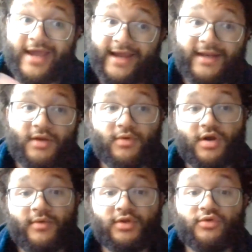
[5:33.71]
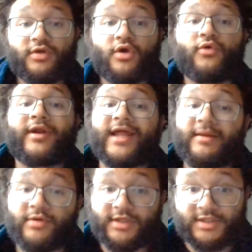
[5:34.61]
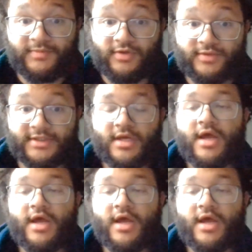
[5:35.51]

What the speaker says: and they were going through their own labor disputes.